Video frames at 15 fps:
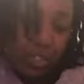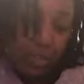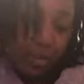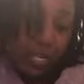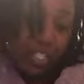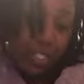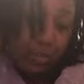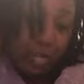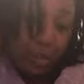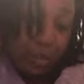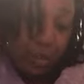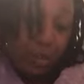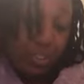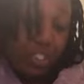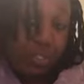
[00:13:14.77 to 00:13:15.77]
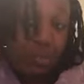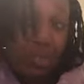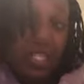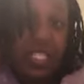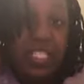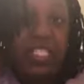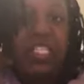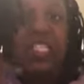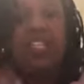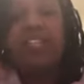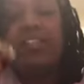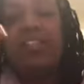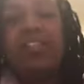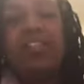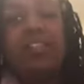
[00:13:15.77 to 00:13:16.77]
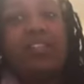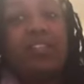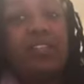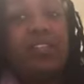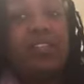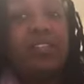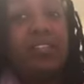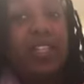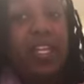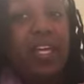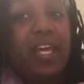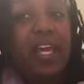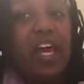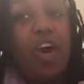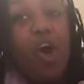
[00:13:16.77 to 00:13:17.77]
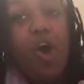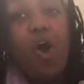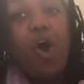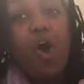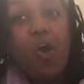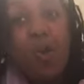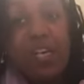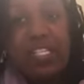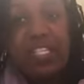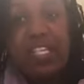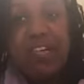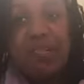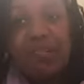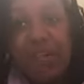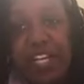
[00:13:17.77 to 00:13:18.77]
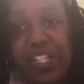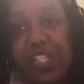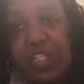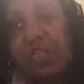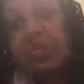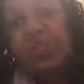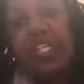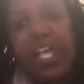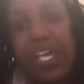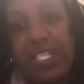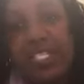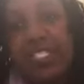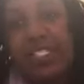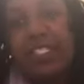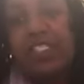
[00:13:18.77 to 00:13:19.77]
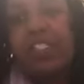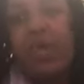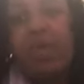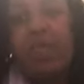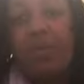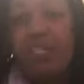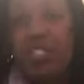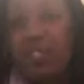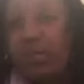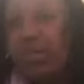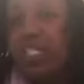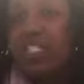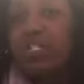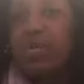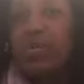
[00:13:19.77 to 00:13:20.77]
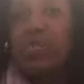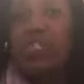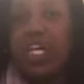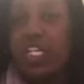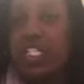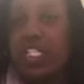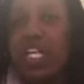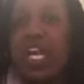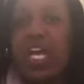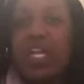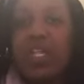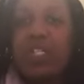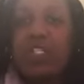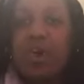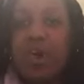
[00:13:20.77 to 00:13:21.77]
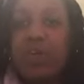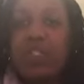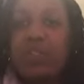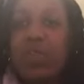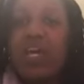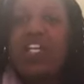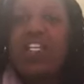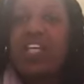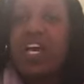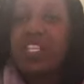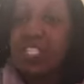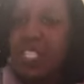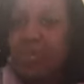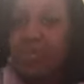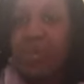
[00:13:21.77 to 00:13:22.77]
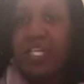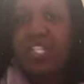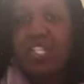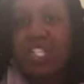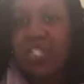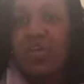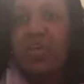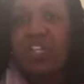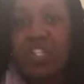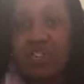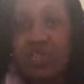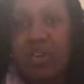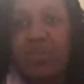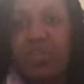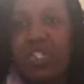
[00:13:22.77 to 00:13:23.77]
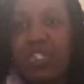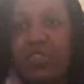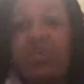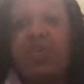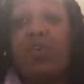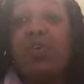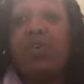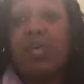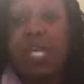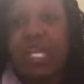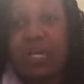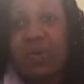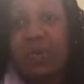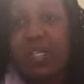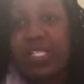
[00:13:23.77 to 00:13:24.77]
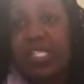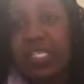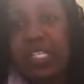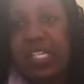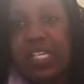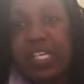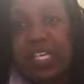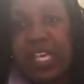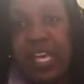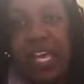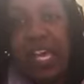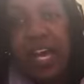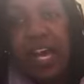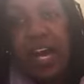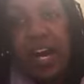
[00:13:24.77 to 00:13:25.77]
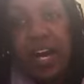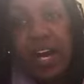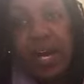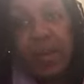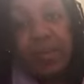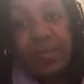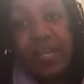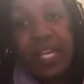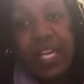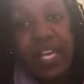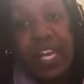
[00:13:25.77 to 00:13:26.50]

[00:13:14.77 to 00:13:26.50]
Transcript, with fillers: trash about OG once again. Always a confessional gangster. Talking about something. These little dusty. It's always one dusty bitch that's on a trip with you complaining once again. And